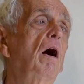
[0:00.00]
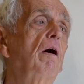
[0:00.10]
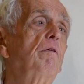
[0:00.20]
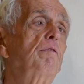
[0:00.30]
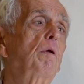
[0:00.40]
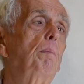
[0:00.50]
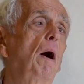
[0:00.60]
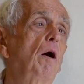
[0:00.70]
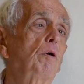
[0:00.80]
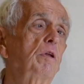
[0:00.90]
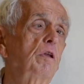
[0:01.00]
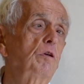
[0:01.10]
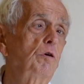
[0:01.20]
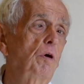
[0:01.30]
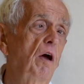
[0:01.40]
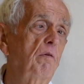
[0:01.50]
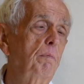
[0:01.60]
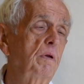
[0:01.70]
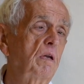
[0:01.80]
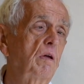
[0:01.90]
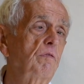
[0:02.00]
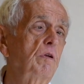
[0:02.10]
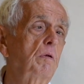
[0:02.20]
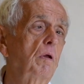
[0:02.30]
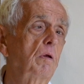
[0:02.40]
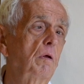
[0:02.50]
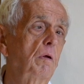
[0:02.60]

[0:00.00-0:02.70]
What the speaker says: of the power that you have been given?